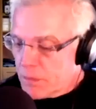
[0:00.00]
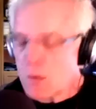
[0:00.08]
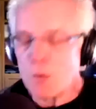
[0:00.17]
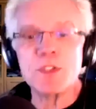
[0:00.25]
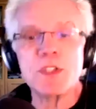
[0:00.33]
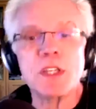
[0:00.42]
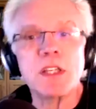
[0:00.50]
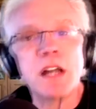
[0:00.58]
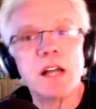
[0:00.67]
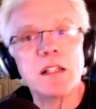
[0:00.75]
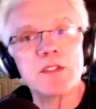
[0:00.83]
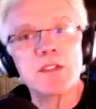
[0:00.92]
when we see
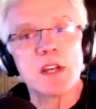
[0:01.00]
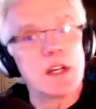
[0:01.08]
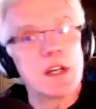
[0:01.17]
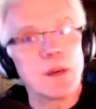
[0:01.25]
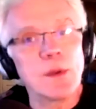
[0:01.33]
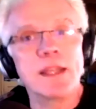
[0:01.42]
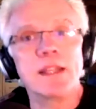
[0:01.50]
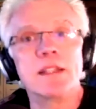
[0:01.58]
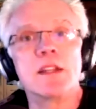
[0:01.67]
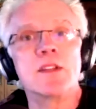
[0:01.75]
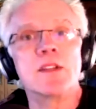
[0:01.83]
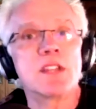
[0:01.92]
colors, we
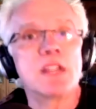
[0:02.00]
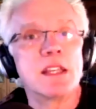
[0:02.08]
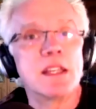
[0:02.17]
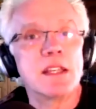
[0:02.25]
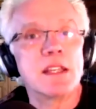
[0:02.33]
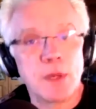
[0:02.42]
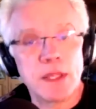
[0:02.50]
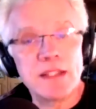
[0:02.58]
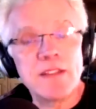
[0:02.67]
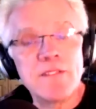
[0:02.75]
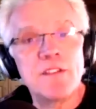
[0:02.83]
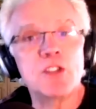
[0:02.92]
can see we can
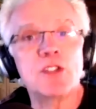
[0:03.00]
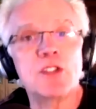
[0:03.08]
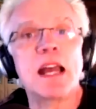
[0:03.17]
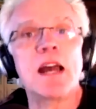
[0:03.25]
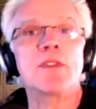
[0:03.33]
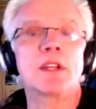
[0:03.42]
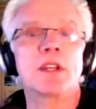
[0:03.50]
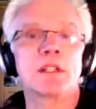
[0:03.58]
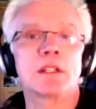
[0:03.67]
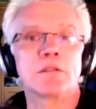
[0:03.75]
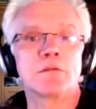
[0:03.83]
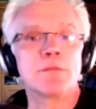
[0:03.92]
envision how they're going
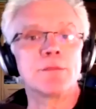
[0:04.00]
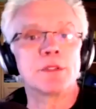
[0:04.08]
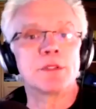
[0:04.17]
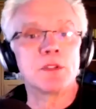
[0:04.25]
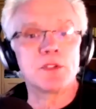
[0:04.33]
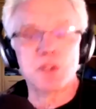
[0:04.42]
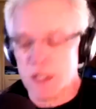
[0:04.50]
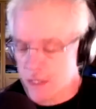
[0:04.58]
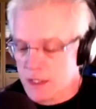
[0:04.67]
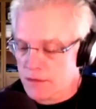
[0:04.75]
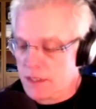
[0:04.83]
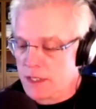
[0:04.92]
to reproduce
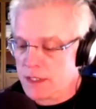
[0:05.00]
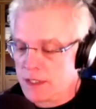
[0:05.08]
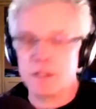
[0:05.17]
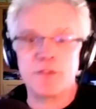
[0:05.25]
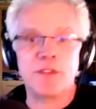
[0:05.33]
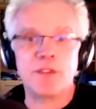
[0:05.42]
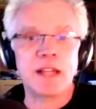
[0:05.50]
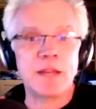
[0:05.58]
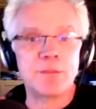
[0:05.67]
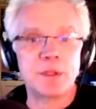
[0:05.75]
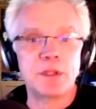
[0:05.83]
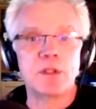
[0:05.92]
either on, on a
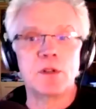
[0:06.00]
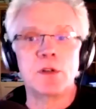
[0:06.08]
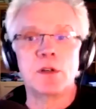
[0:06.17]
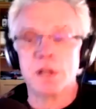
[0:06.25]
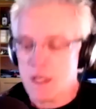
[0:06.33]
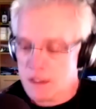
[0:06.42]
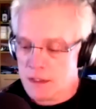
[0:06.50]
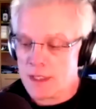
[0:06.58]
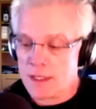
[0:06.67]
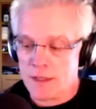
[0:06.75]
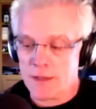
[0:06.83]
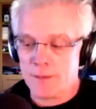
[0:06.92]
flat book or
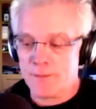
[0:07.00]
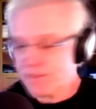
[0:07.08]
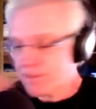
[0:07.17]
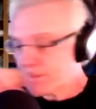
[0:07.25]
like a